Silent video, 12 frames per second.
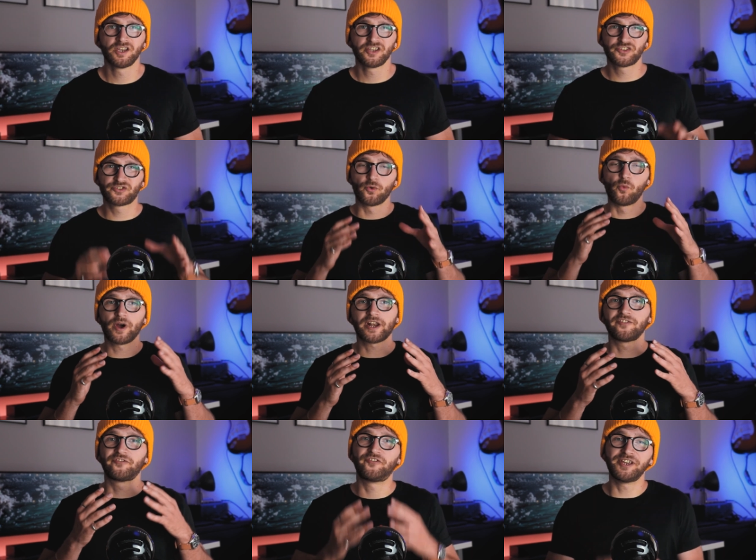So what
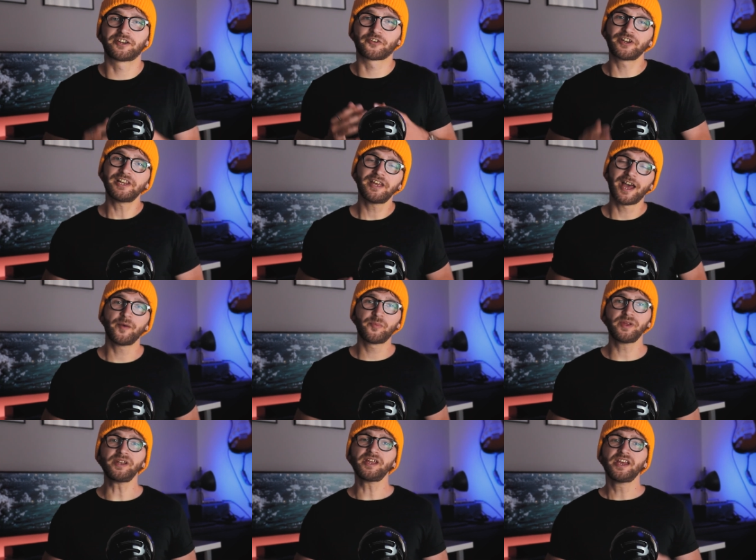I think really
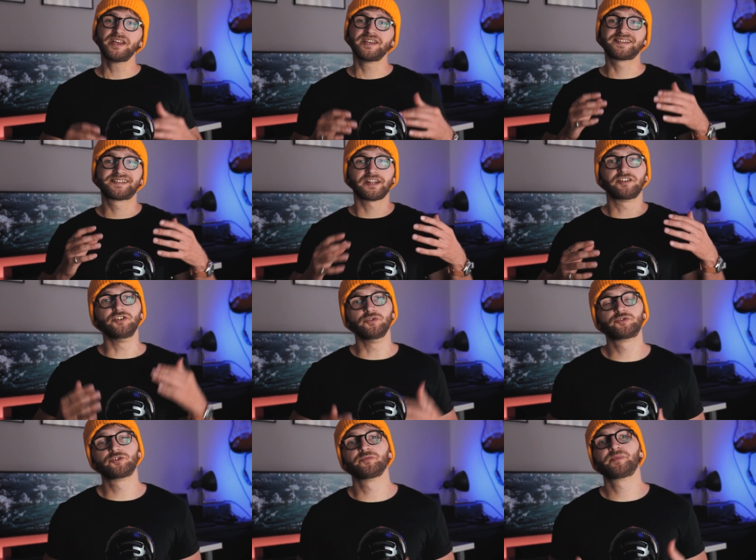happened is that
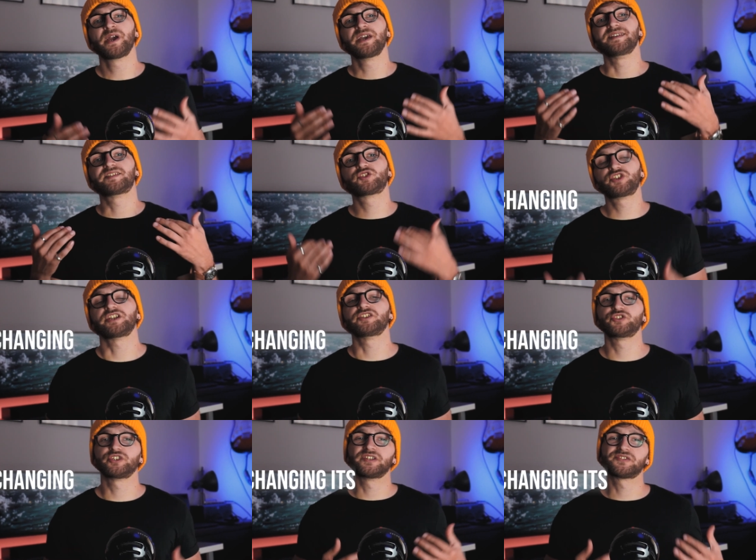YouTube is
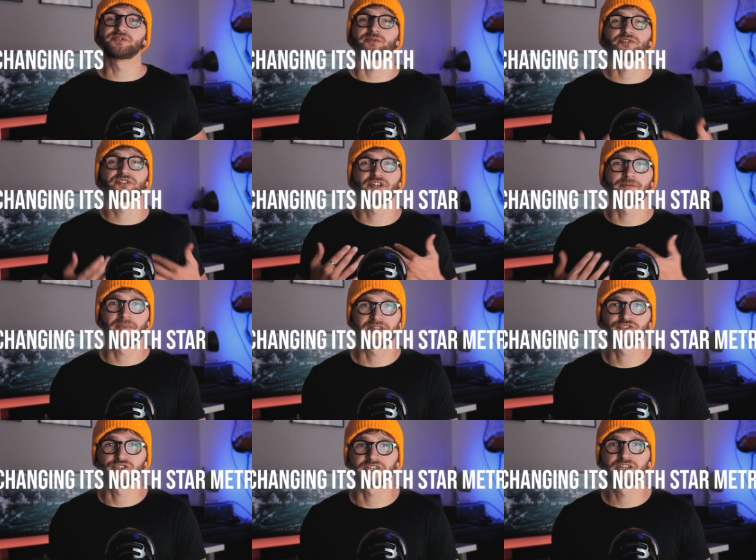changing its North Star
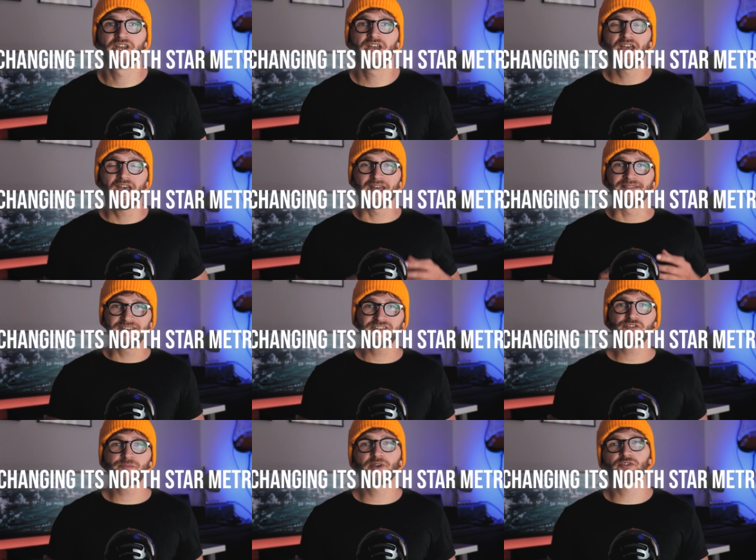metric. And this
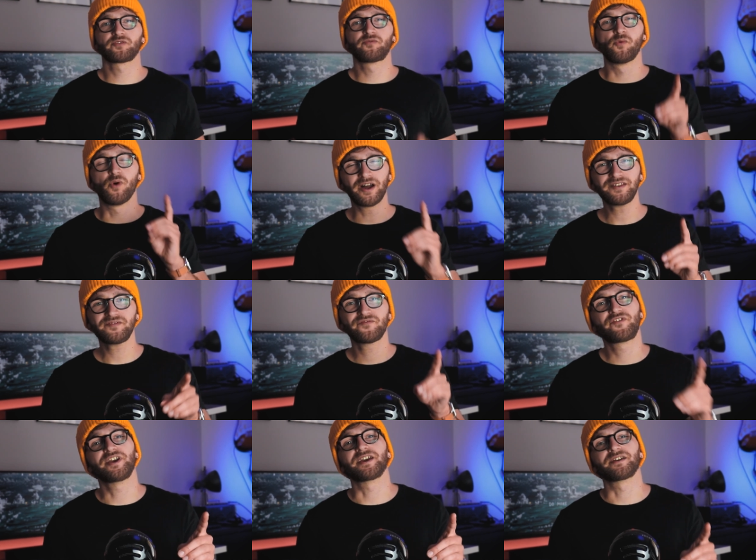is because of one
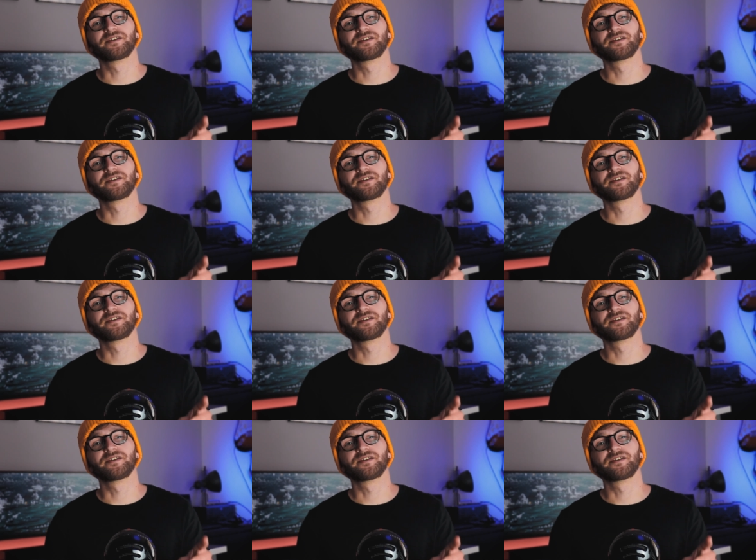thing.